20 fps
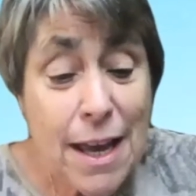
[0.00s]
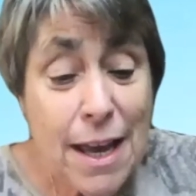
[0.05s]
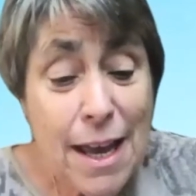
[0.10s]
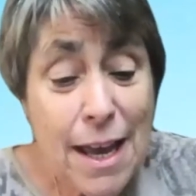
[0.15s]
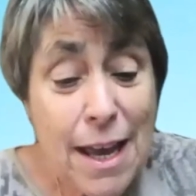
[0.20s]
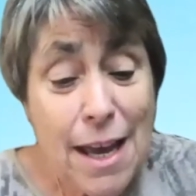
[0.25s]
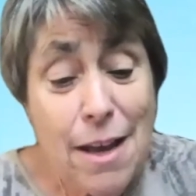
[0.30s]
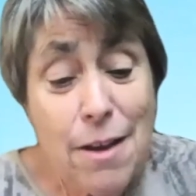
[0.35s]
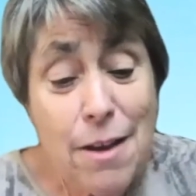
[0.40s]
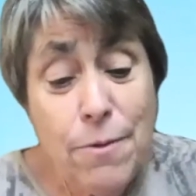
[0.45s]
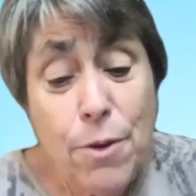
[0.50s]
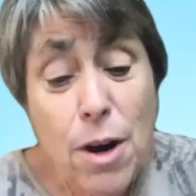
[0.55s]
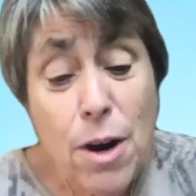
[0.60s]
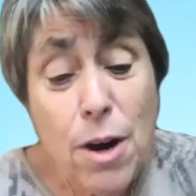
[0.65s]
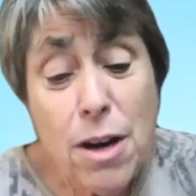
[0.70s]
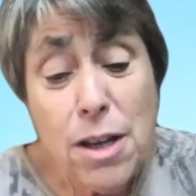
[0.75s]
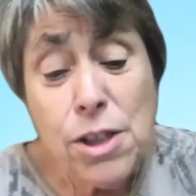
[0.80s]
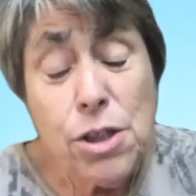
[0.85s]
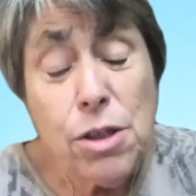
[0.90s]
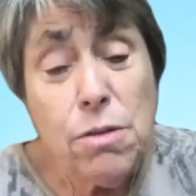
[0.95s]
And for
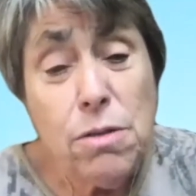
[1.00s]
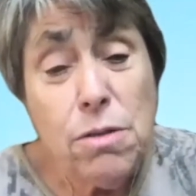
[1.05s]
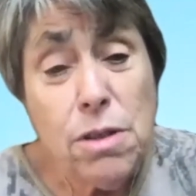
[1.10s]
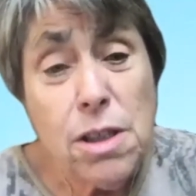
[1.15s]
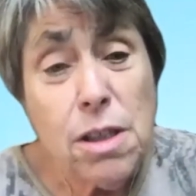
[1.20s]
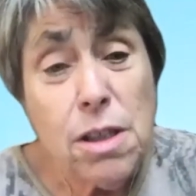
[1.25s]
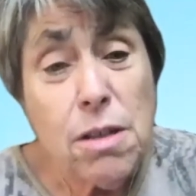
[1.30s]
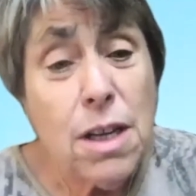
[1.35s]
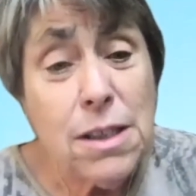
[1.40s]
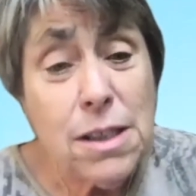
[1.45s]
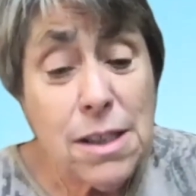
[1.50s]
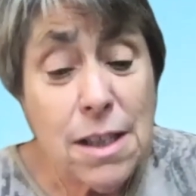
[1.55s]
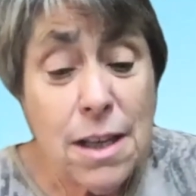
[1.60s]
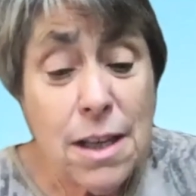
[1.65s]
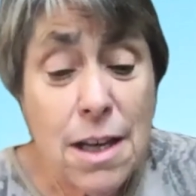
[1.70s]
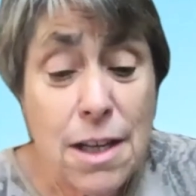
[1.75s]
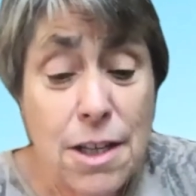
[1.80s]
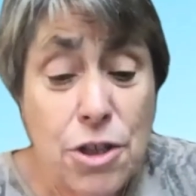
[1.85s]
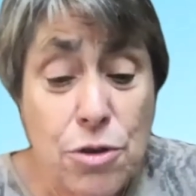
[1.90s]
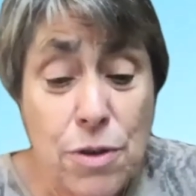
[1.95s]
our students across the
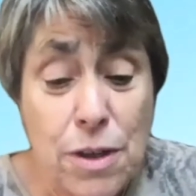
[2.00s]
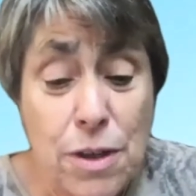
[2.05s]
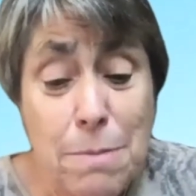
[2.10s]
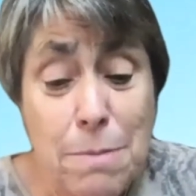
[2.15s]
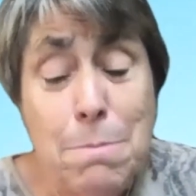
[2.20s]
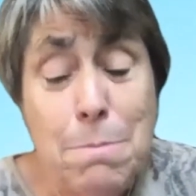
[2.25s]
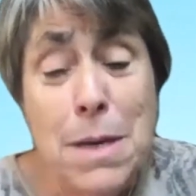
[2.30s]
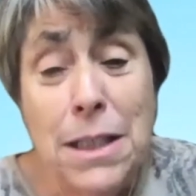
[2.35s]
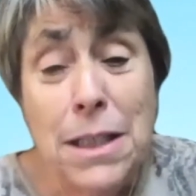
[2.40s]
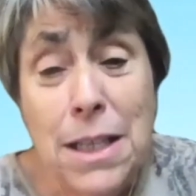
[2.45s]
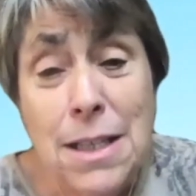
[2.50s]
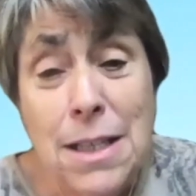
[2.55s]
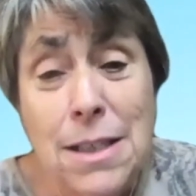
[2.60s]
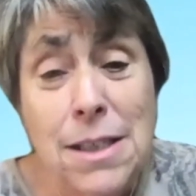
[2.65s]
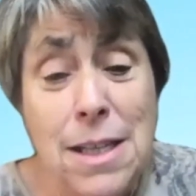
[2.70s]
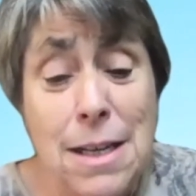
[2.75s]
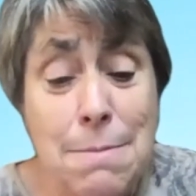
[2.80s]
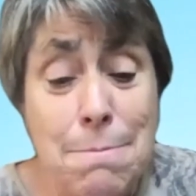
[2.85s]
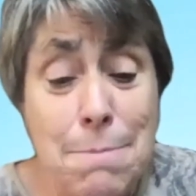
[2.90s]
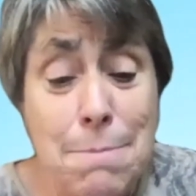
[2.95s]
country, millions
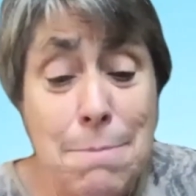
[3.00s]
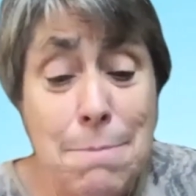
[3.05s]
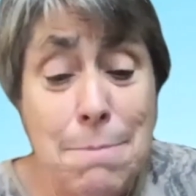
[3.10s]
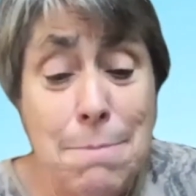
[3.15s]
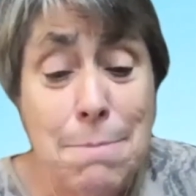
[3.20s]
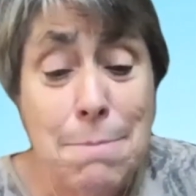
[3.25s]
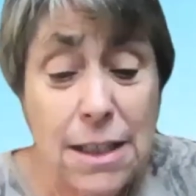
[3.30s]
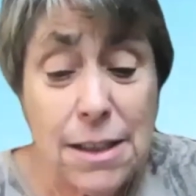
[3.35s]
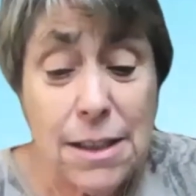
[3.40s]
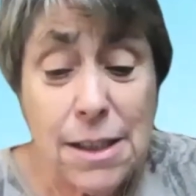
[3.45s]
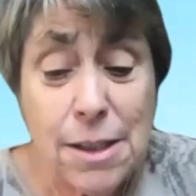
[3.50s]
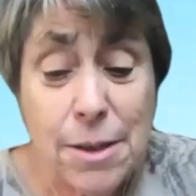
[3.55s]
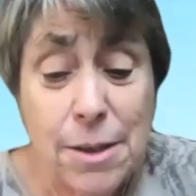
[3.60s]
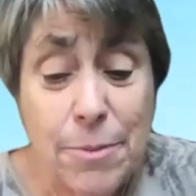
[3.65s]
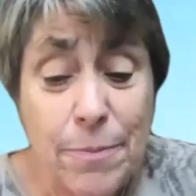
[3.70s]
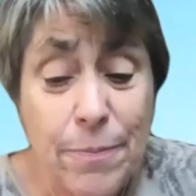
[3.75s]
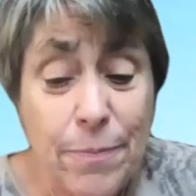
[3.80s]
and millions,